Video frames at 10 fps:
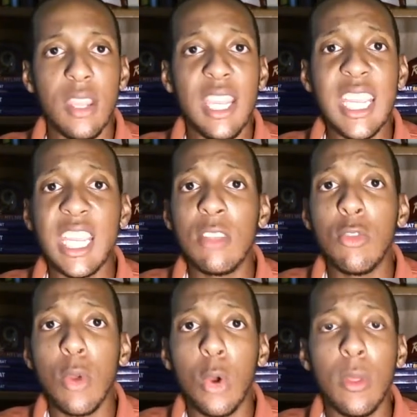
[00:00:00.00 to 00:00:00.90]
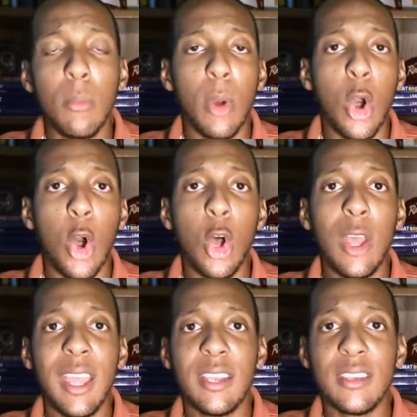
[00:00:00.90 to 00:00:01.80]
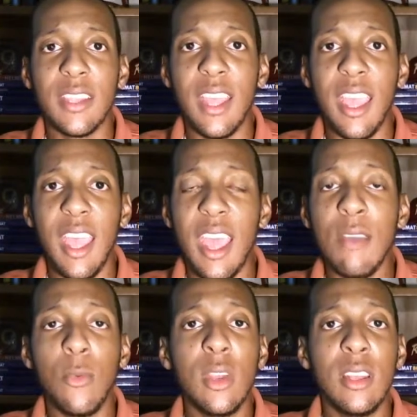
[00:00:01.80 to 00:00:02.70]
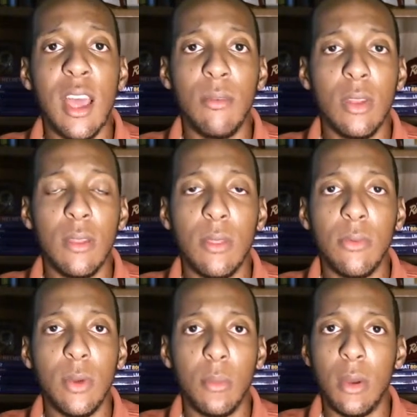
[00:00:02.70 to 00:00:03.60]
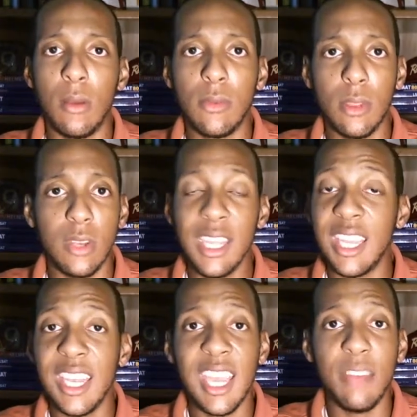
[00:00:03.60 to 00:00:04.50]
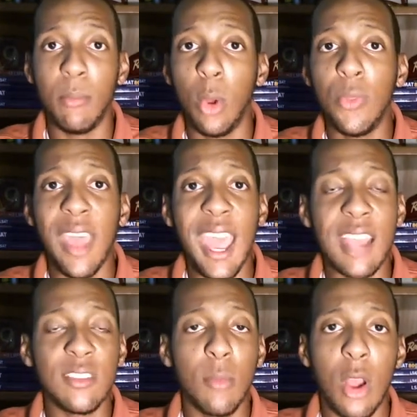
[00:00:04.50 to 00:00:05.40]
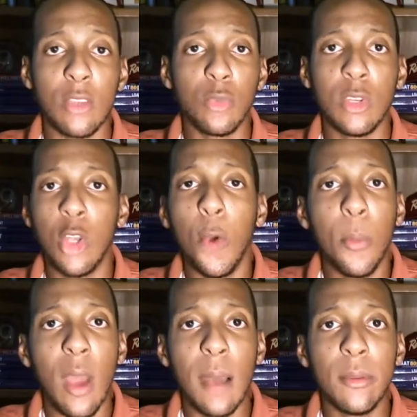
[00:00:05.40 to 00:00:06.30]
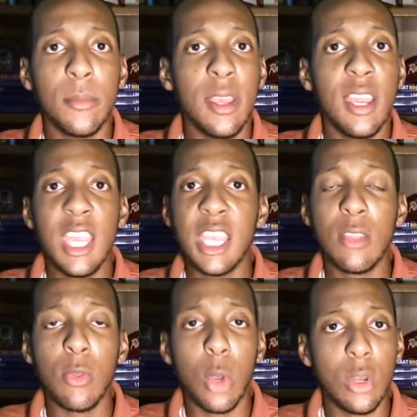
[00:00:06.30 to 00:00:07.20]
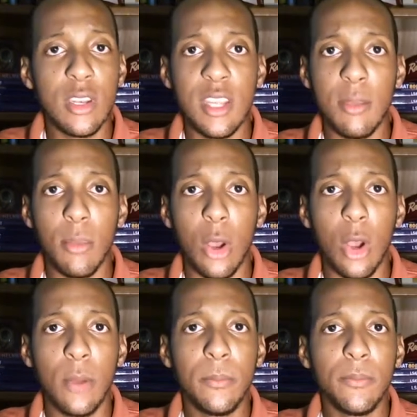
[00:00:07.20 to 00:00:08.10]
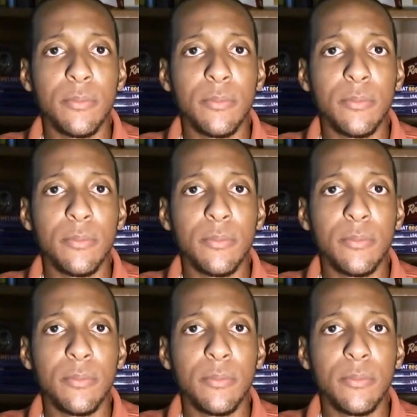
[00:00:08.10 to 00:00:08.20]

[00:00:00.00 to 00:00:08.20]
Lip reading: he can throw the ball to every level of the football field. He can hit both hash marks with no problem. He can throw the deep ball.